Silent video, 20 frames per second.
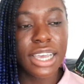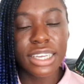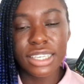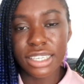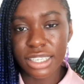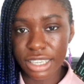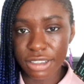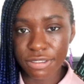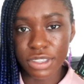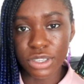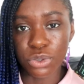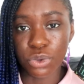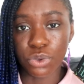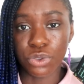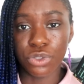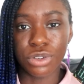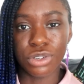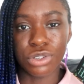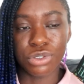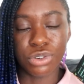to give this
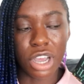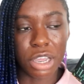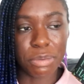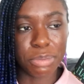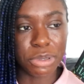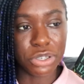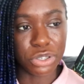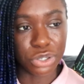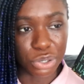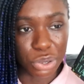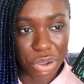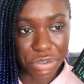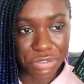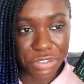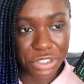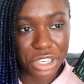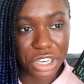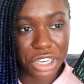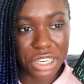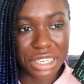author a try, because
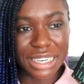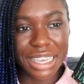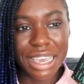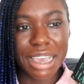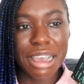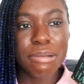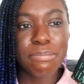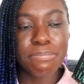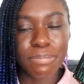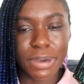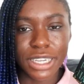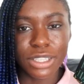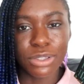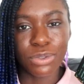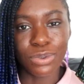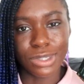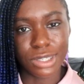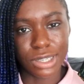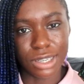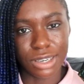often my
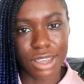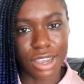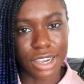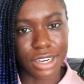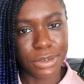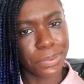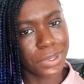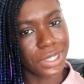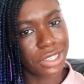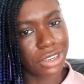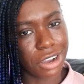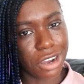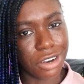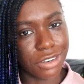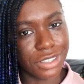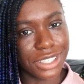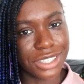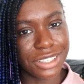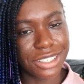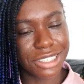thoughts align with
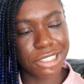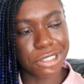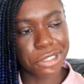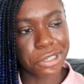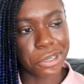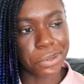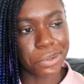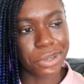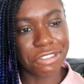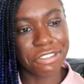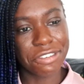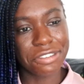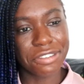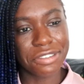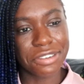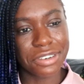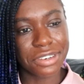Cara's, so if